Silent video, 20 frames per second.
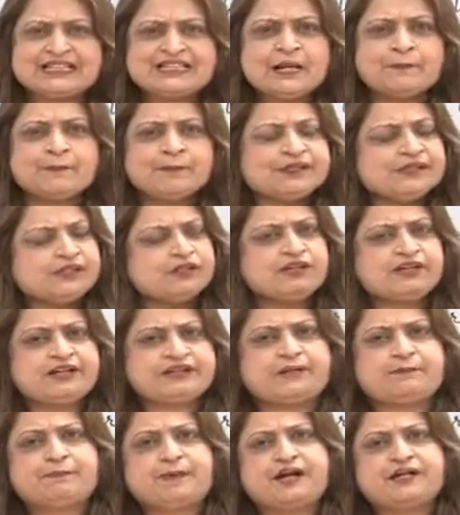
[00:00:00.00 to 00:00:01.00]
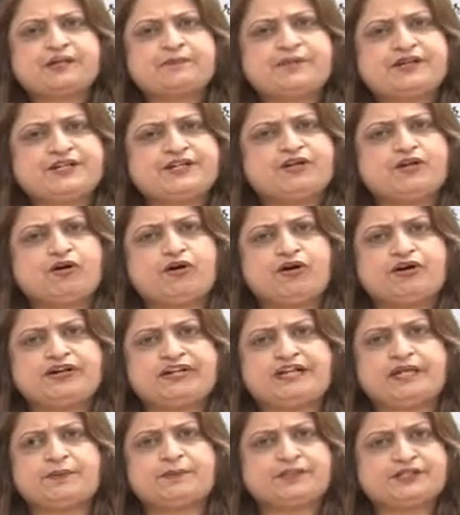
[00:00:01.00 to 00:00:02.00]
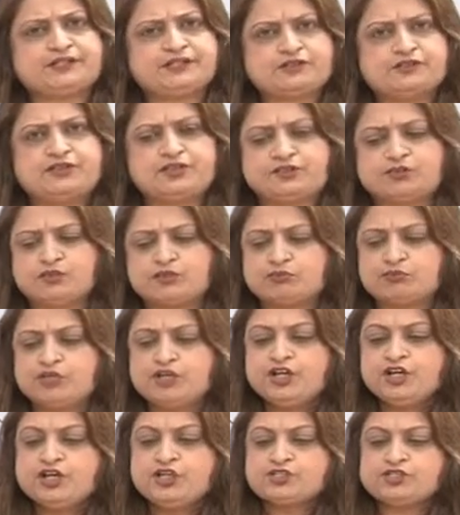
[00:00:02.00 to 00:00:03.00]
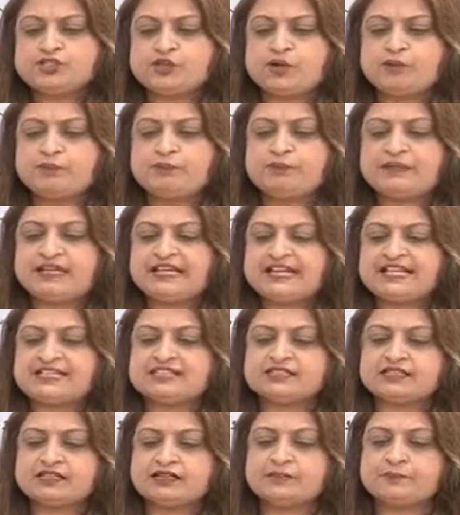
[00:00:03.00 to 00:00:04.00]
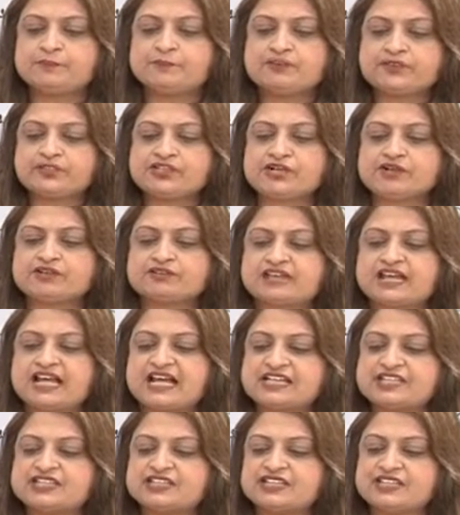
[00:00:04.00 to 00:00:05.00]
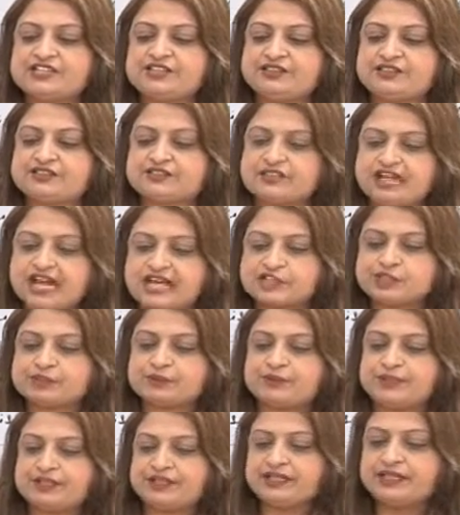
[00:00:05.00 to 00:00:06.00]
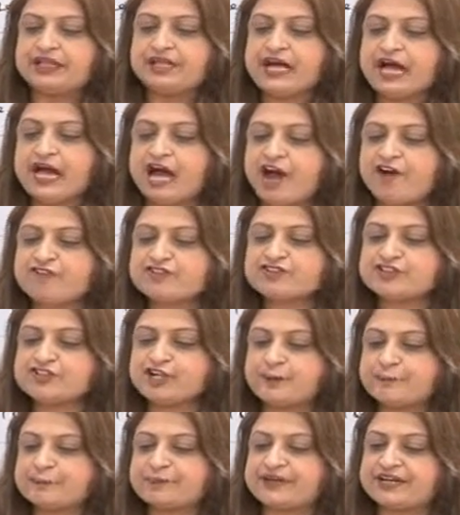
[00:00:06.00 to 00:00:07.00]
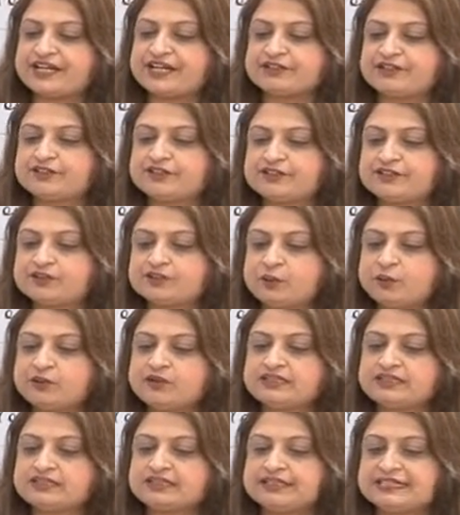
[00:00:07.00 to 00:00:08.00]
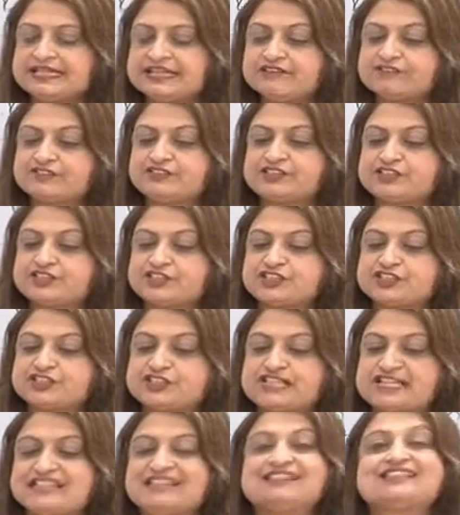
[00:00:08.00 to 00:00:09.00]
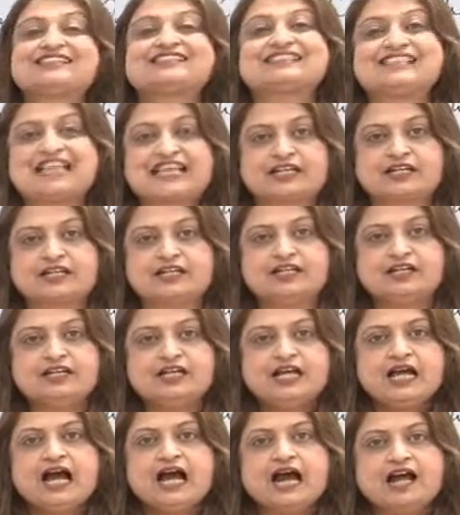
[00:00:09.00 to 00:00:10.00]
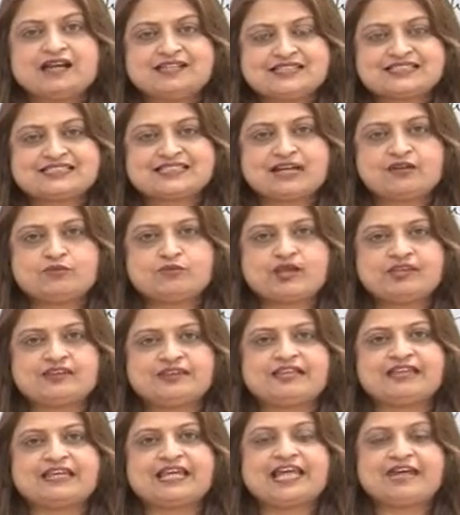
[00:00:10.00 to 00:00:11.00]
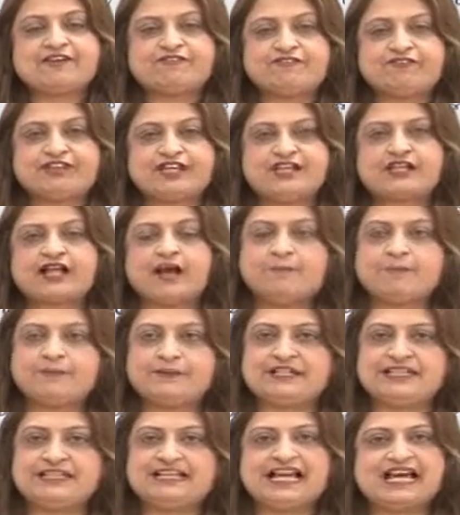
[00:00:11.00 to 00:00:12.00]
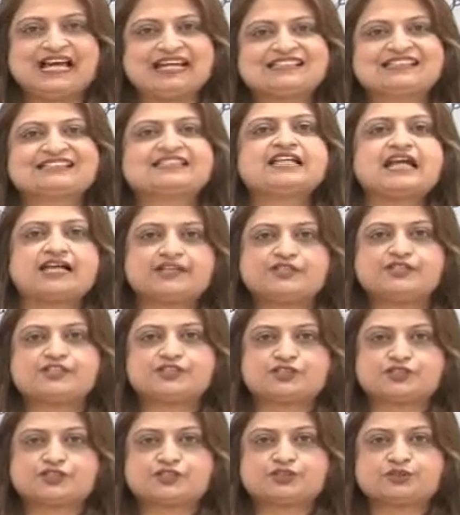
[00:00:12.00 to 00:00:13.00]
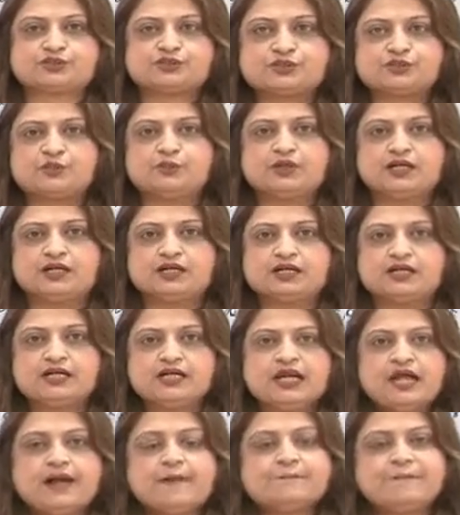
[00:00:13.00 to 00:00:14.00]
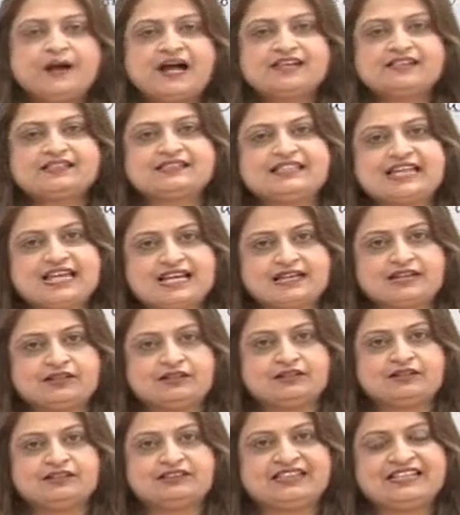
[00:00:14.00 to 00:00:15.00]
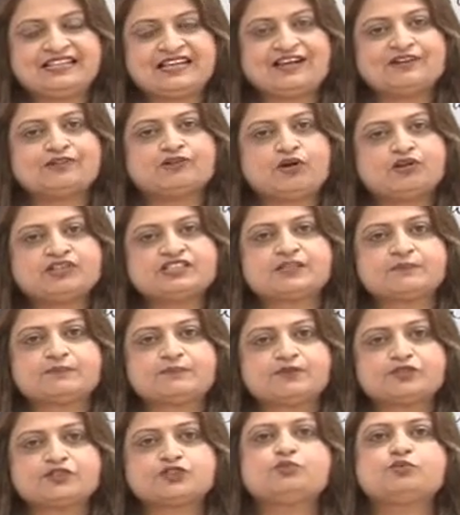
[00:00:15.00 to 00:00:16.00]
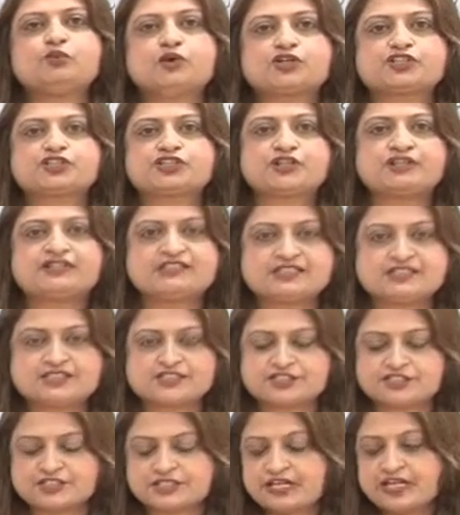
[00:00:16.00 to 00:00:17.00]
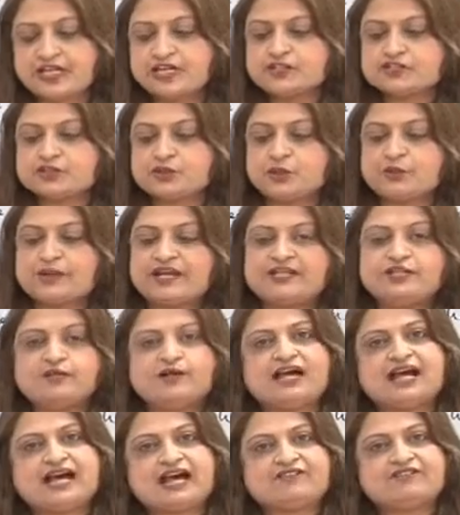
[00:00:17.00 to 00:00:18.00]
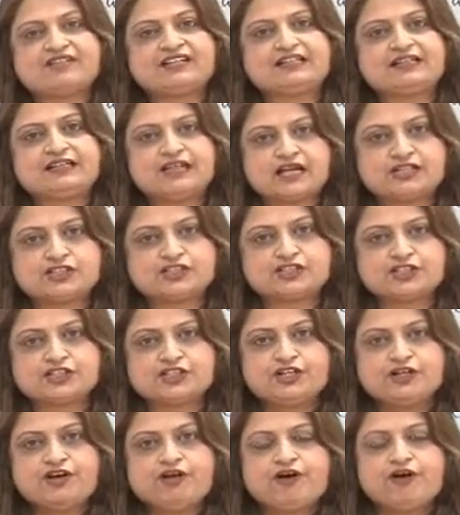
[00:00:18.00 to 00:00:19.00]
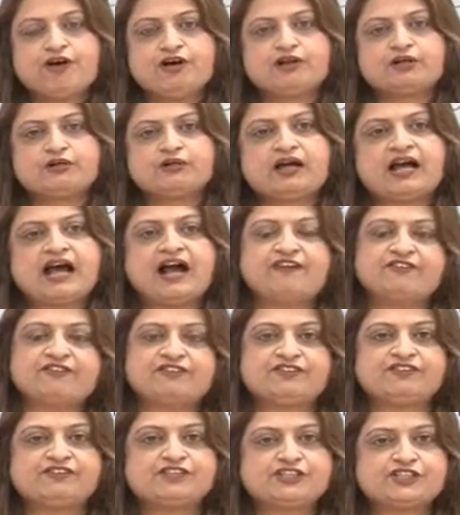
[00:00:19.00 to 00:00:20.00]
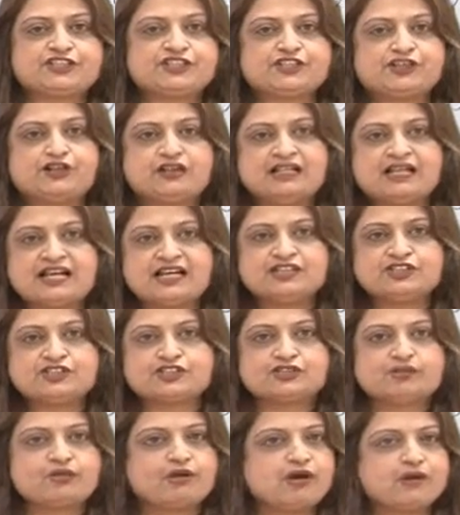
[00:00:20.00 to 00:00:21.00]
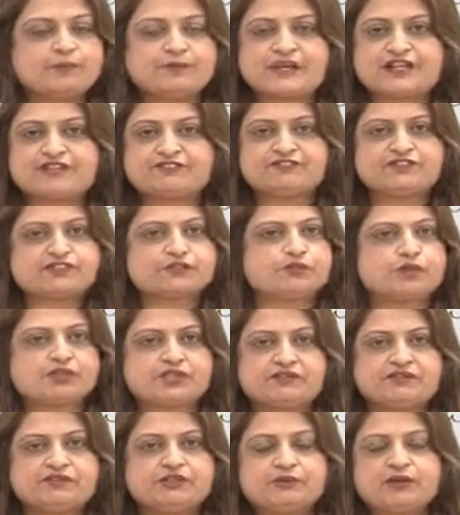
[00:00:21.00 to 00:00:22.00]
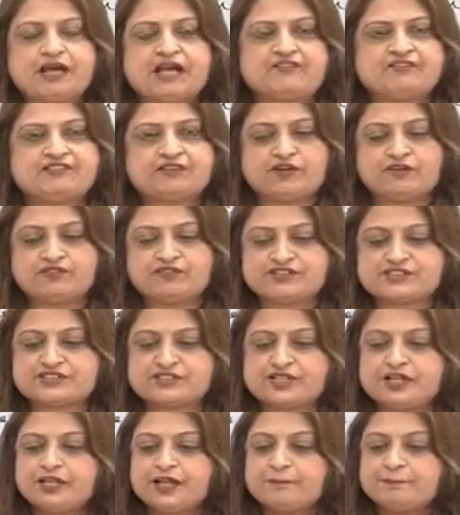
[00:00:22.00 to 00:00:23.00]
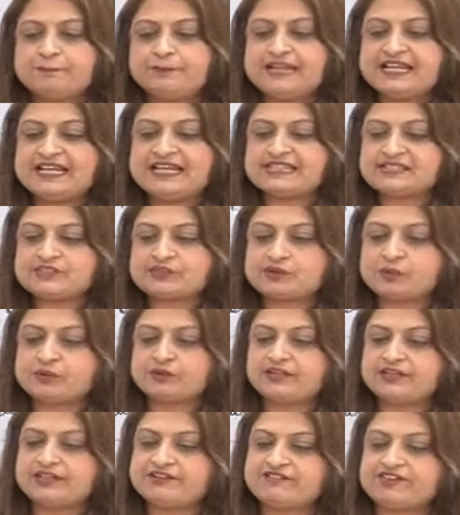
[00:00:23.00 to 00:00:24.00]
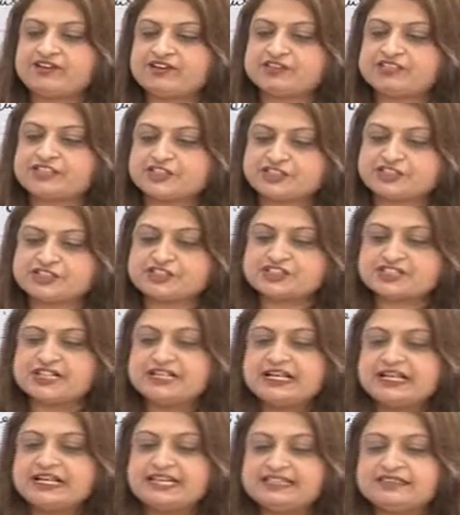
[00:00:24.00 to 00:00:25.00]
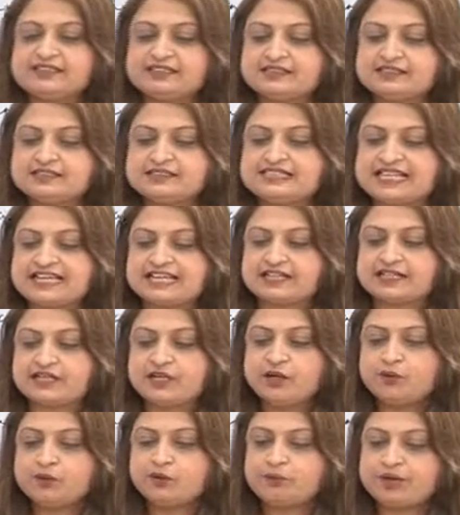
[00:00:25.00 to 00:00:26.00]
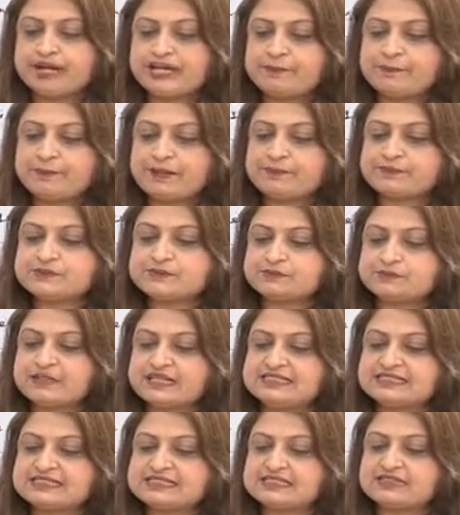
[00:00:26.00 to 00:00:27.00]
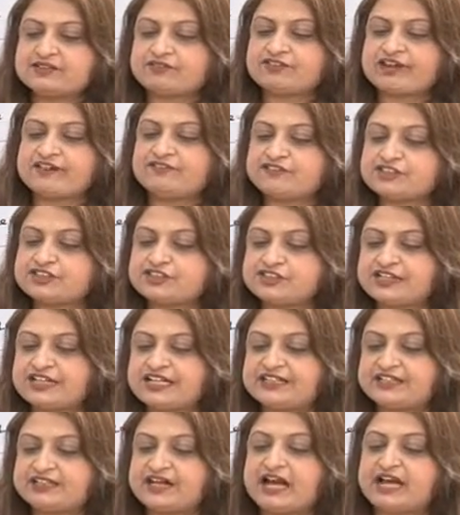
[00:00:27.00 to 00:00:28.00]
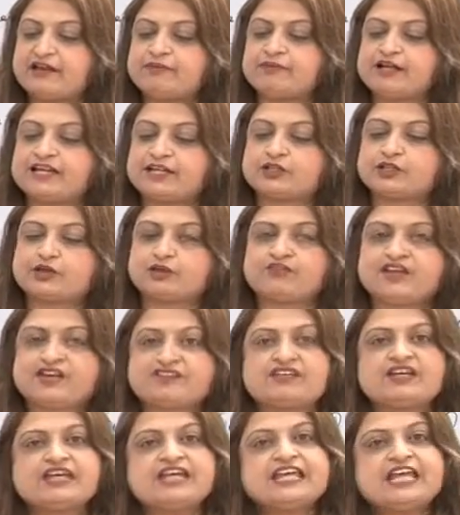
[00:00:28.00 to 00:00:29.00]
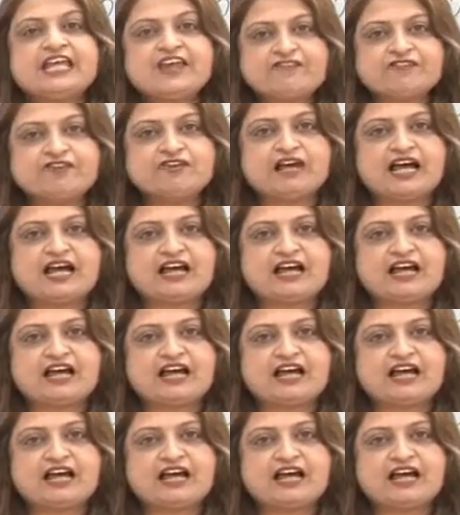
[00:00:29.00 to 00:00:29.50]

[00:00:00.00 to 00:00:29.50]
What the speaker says: in a particular department or in a particular room. So please put your trash in the trash bin after your break. Don't leave dishes in the sink. Understand one thing, every company has janitors to work, but then they are not supposed to wash your dishes. So when you are having lunch or after finishing your lunch or breakfast, whatever you have in office, please don't leave your dishes in the sink. Wipe up spills in the refrigerator and microwave if you